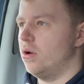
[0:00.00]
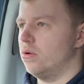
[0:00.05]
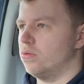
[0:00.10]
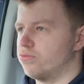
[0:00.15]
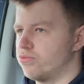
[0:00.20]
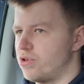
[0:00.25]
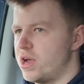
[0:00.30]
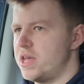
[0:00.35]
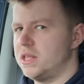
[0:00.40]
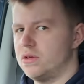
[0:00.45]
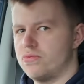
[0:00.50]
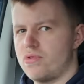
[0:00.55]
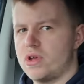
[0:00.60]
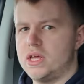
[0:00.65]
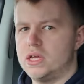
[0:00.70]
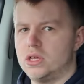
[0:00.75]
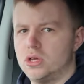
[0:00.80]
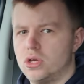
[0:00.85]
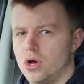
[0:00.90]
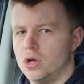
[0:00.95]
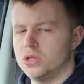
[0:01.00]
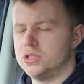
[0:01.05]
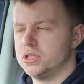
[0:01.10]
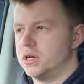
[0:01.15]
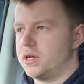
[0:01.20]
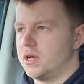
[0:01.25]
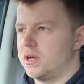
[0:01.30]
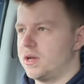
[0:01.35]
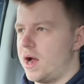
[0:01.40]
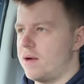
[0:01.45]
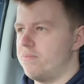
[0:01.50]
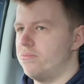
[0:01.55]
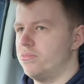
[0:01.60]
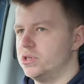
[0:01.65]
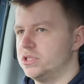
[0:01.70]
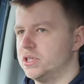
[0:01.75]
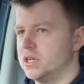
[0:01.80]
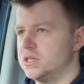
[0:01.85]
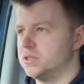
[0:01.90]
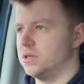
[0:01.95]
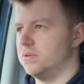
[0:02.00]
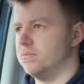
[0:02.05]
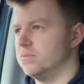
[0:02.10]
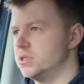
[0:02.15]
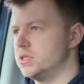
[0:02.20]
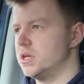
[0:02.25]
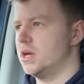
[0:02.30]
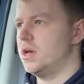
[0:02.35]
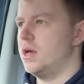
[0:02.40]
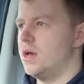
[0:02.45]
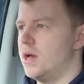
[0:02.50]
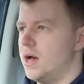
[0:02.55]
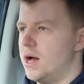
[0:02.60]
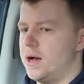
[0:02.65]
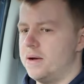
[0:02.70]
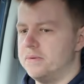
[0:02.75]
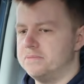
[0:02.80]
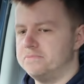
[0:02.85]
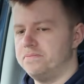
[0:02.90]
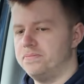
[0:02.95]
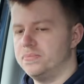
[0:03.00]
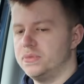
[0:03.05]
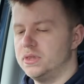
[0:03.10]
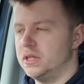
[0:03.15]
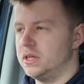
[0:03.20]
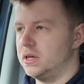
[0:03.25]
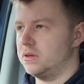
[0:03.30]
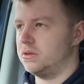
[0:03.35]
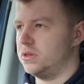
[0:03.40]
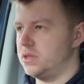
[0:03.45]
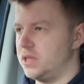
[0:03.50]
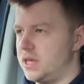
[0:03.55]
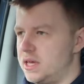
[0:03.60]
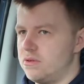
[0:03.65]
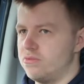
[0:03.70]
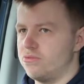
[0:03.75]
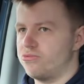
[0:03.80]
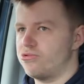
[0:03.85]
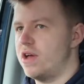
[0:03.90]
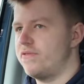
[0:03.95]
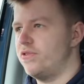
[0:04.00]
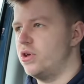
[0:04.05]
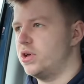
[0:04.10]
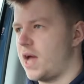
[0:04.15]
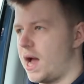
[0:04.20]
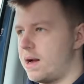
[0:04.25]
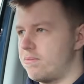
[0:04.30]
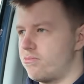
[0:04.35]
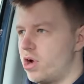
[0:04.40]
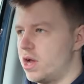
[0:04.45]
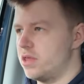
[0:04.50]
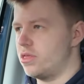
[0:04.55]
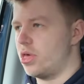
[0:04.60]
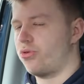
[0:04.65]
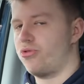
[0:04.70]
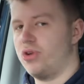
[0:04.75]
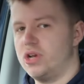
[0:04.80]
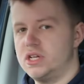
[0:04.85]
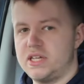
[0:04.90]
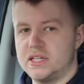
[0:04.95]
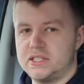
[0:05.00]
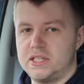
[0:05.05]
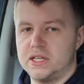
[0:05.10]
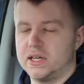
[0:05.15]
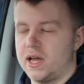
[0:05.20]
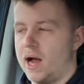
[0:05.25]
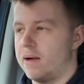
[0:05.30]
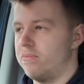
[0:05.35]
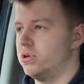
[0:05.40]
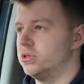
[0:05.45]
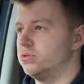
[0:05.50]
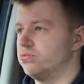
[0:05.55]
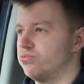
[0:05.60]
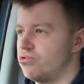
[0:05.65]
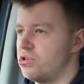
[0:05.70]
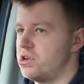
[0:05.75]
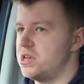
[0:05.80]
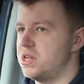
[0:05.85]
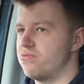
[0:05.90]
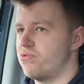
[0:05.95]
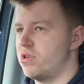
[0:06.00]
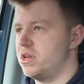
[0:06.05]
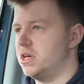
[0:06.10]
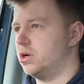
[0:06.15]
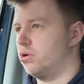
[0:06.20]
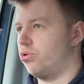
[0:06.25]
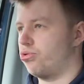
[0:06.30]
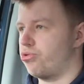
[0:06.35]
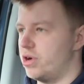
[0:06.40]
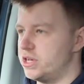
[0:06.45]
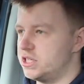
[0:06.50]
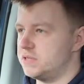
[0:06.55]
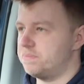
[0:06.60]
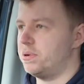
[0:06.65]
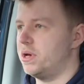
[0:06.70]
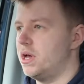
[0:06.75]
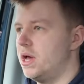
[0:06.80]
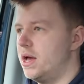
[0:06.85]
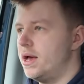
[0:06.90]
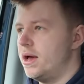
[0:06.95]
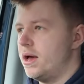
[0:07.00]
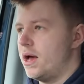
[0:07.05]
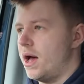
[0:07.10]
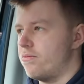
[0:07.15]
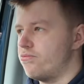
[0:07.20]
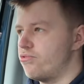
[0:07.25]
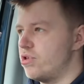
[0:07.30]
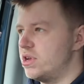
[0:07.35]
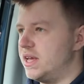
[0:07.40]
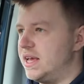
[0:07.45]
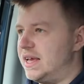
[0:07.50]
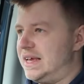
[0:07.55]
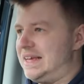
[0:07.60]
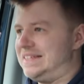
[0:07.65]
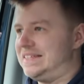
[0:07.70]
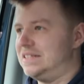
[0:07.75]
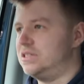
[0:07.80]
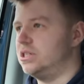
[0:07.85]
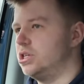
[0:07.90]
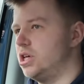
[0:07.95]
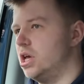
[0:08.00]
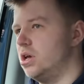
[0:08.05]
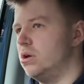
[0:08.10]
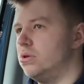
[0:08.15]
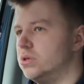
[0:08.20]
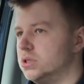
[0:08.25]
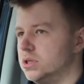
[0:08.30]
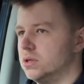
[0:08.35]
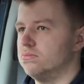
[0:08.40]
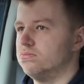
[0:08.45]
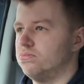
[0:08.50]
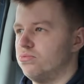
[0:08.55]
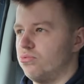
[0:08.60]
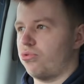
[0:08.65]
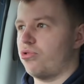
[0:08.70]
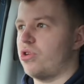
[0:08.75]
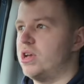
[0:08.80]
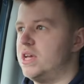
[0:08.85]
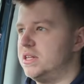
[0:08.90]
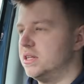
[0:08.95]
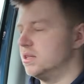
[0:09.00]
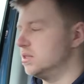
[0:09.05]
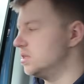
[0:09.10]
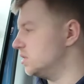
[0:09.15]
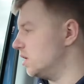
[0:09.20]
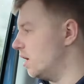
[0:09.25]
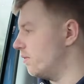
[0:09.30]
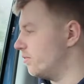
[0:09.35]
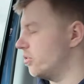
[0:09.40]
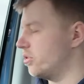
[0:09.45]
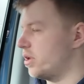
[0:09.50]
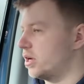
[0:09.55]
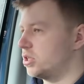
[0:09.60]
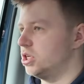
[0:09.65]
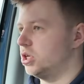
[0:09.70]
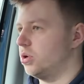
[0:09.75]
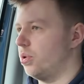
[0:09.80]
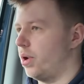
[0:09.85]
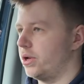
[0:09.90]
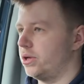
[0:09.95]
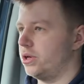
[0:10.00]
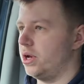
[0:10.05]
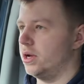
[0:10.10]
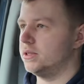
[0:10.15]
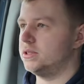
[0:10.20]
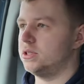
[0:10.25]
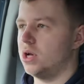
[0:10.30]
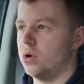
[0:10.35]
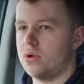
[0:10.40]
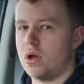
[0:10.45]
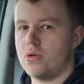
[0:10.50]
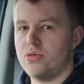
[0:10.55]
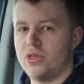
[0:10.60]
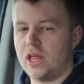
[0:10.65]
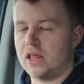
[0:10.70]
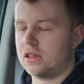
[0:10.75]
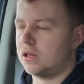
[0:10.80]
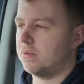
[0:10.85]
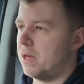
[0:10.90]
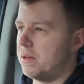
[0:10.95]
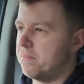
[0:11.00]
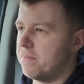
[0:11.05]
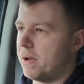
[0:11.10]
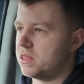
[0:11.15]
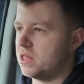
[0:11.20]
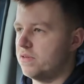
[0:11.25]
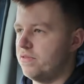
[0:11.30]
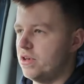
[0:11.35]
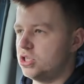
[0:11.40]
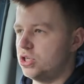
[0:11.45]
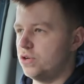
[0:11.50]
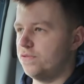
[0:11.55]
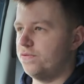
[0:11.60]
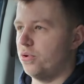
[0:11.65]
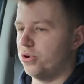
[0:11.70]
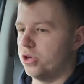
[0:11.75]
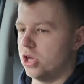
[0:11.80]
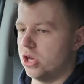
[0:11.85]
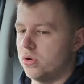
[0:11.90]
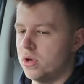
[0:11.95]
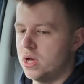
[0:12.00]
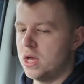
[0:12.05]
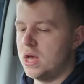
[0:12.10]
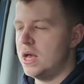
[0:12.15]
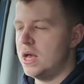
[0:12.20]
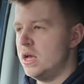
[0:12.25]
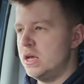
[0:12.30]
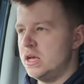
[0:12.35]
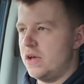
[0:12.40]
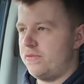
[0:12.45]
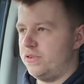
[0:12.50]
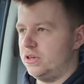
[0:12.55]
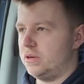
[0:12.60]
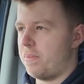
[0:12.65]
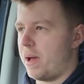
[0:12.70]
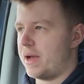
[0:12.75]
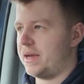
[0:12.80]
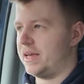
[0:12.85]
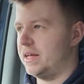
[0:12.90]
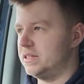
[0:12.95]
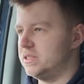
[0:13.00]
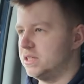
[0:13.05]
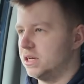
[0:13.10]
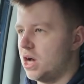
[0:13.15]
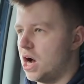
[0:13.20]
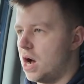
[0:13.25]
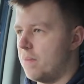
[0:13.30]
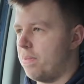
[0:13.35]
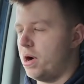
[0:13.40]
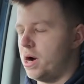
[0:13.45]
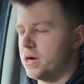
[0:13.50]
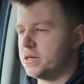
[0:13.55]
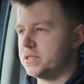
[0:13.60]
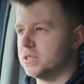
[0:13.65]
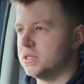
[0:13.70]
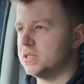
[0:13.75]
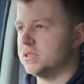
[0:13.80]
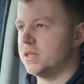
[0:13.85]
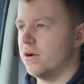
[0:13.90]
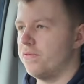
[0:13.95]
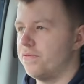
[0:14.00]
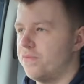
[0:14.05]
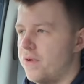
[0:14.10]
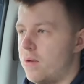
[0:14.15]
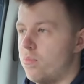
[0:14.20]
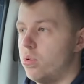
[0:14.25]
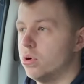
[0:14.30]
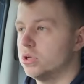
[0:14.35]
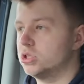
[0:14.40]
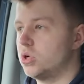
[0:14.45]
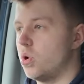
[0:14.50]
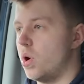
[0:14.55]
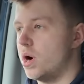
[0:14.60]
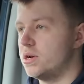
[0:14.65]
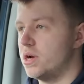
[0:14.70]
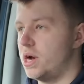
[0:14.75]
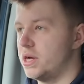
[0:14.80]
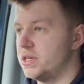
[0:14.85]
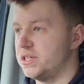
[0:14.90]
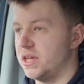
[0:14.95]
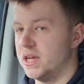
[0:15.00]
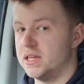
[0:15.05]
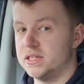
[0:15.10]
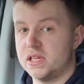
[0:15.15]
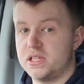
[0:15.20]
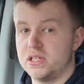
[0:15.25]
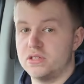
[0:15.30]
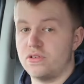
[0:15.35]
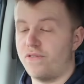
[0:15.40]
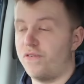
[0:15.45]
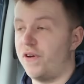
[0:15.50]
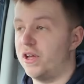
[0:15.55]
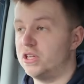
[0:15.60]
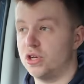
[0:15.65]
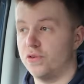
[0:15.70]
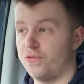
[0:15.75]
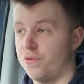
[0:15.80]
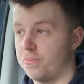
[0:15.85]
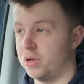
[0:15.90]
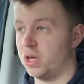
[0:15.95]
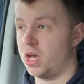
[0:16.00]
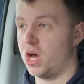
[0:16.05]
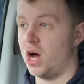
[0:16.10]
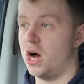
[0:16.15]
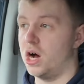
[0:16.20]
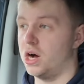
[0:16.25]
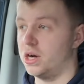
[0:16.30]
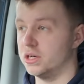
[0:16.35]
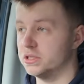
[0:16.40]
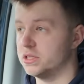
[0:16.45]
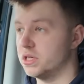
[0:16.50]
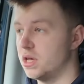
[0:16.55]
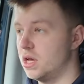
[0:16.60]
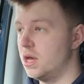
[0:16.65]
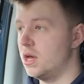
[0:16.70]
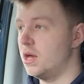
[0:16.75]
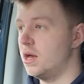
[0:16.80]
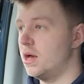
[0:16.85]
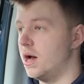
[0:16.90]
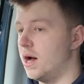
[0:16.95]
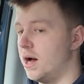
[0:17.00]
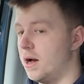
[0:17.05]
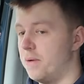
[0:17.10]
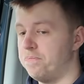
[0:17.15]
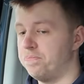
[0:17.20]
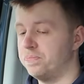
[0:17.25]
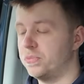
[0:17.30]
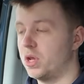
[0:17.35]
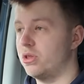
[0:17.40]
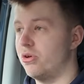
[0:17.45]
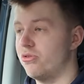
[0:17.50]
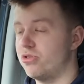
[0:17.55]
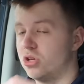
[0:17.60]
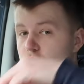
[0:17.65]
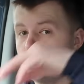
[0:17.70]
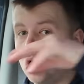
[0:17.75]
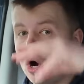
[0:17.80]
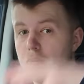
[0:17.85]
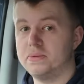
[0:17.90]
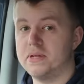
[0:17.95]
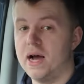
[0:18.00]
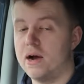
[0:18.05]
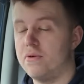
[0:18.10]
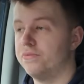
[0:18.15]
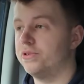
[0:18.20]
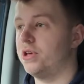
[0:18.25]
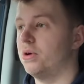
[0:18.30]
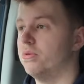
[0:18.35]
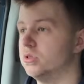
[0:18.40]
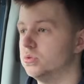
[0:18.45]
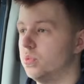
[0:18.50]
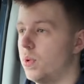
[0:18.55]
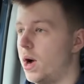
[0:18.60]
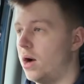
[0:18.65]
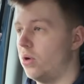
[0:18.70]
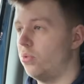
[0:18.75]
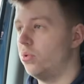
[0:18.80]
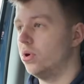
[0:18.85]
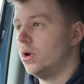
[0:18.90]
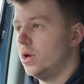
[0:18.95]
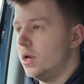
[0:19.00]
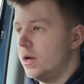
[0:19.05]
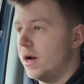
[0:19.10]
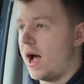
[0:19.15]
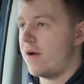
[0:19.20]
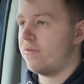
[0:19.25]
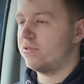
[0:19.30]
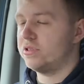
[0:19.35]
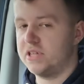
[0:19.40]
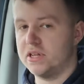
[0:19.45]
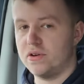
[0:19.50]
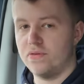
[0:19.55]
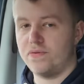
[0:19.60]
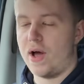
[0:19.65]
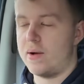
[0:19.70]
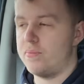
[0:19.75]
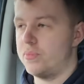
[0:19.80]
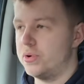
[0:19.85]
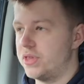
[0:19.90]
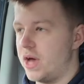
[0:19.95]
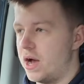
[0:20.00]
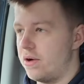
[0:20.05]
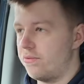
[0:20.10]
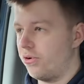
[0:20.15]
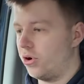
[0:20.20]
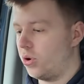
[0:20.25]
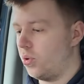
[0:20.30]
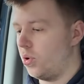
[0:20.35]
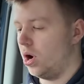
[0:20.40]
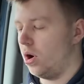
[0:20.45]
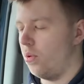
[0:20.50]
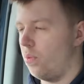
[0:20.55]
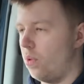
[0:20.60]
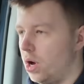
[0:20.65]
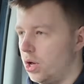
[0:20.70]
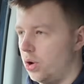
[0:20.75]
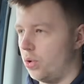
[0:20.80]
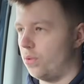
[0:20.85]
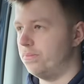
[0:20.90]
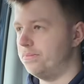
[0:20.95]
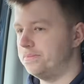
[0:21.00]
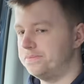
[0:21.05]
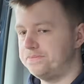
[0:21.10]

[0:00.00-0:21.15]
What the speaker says: really good camera systems. The rear view camera and the 360 camera is really crisp and really easy to use and read and stuff, so it's actually quite good. So I don't think that's going to be a massive issue for you if you back it into car parks and stuff. And what's quite nice is this is a feature from cars. There's a top-down view as well. I haven't seen a van with that for quite a while.